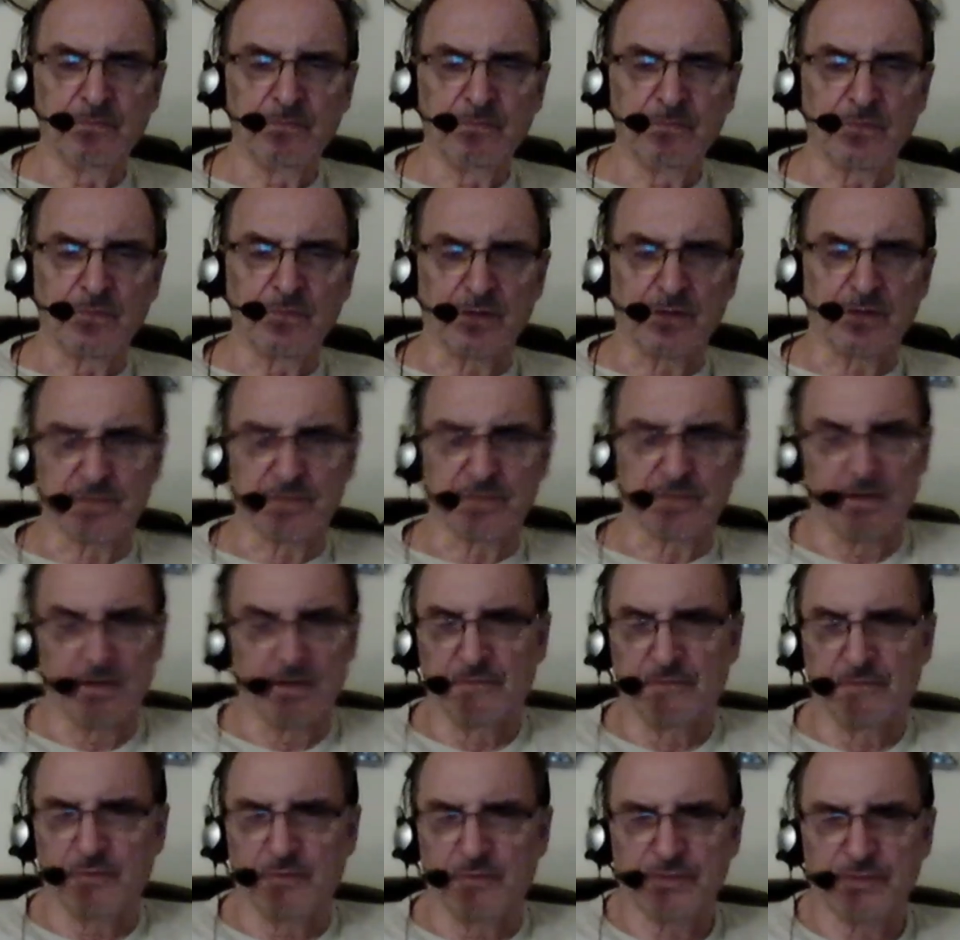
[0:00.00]
It's an
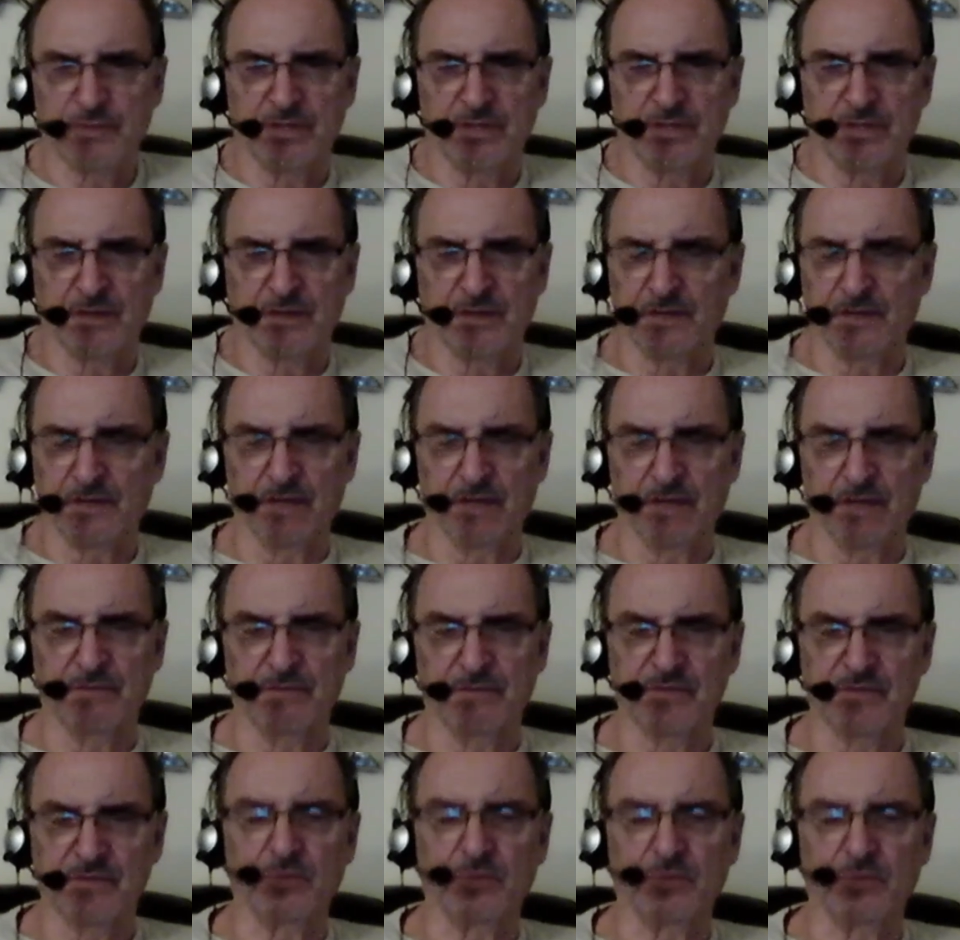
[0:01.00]
unfortunate thing of
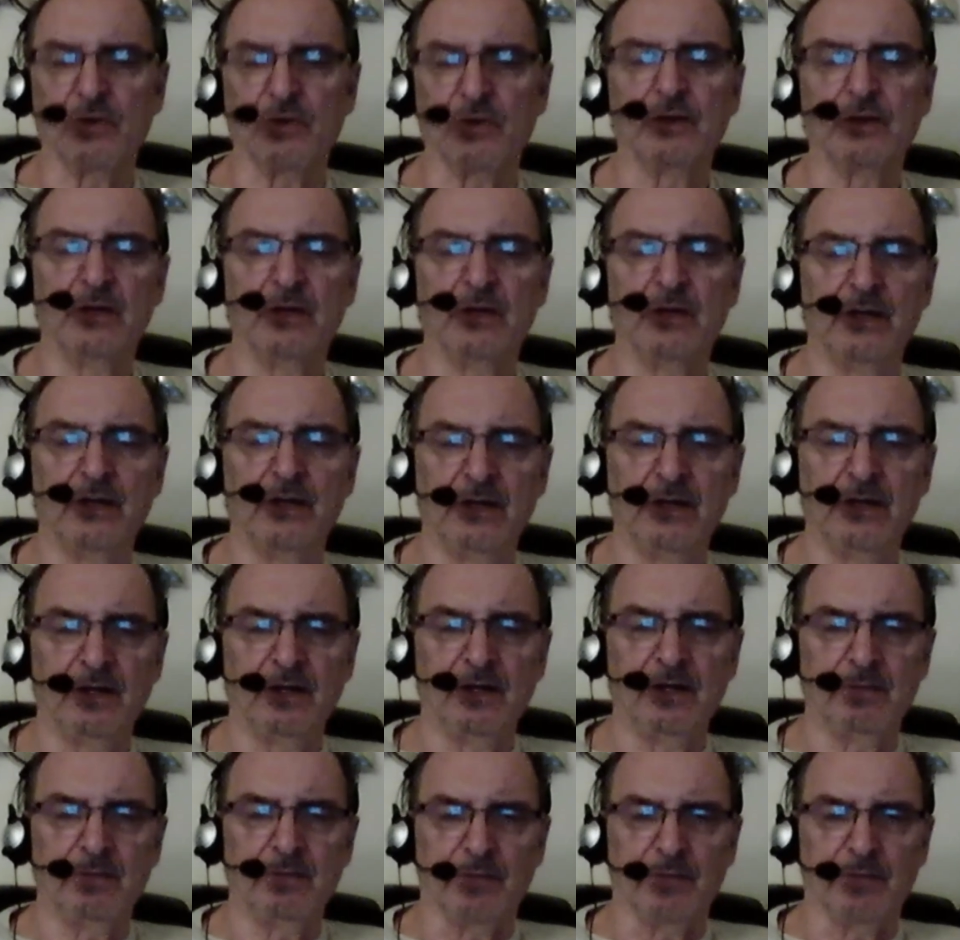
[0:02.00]
this world,
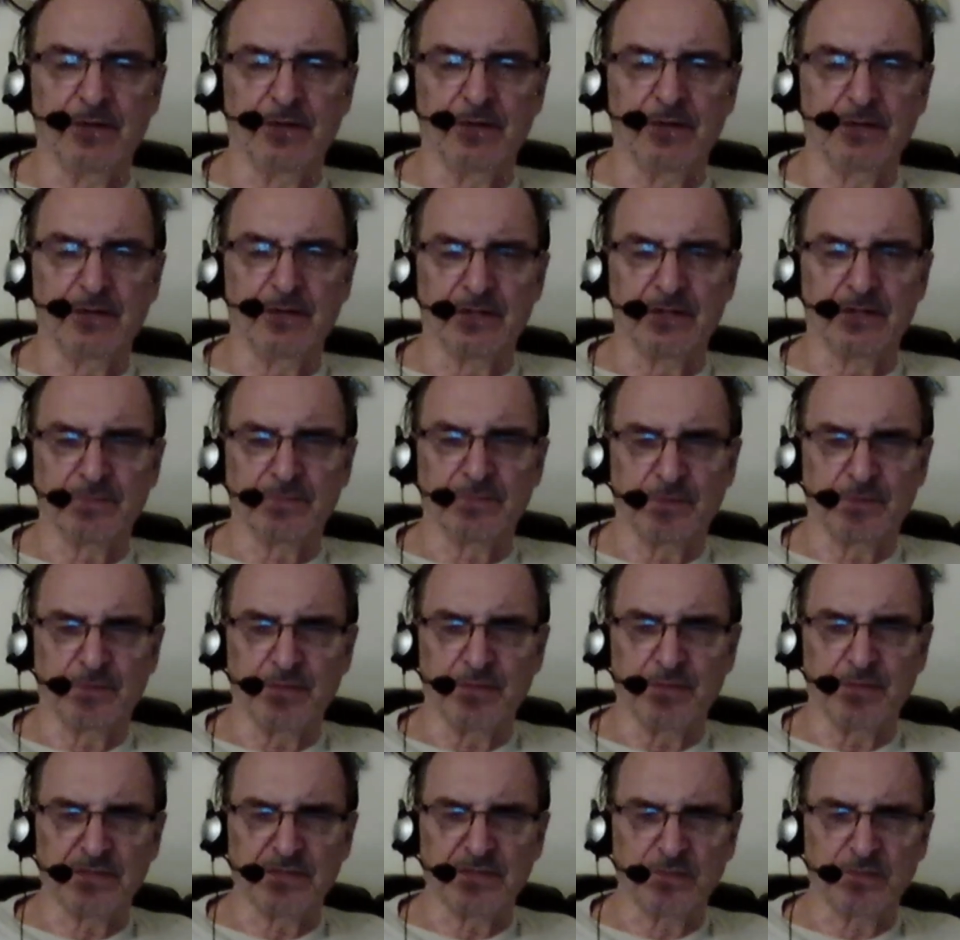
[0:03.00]
but it's what
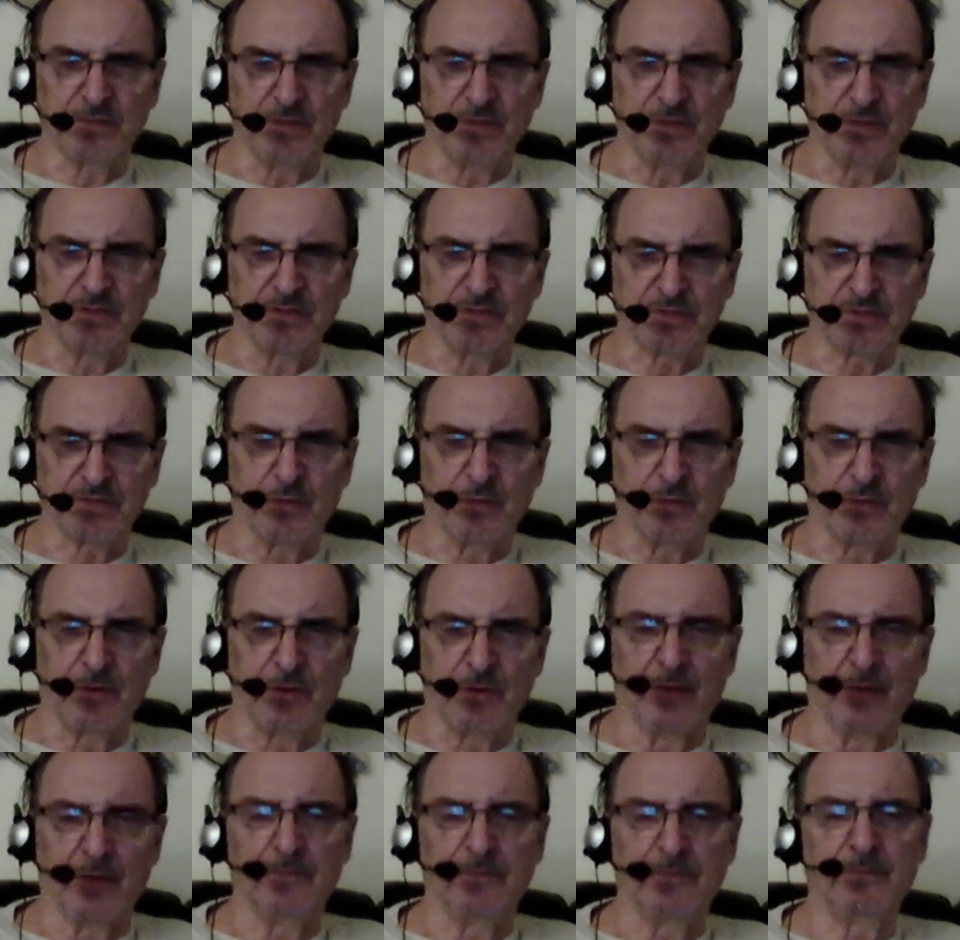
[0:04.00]
makes the wheels go round.